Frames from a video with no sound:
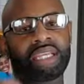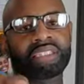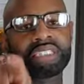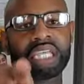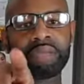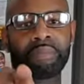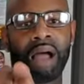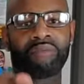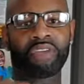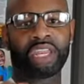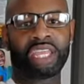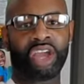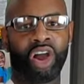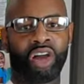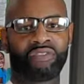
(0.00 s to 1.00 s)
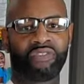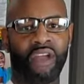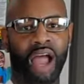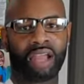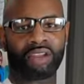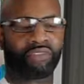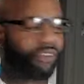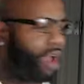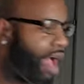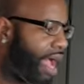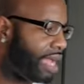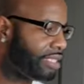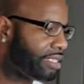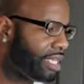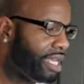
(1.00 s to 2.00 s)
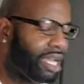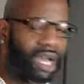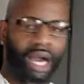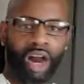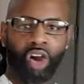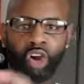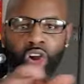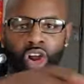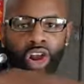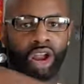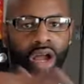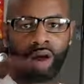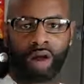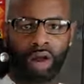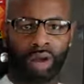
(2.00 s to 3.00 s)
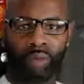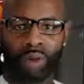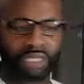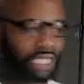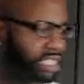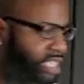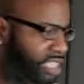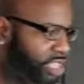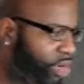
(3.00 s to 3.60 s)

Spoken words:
he see my video of frying the fries? Or was he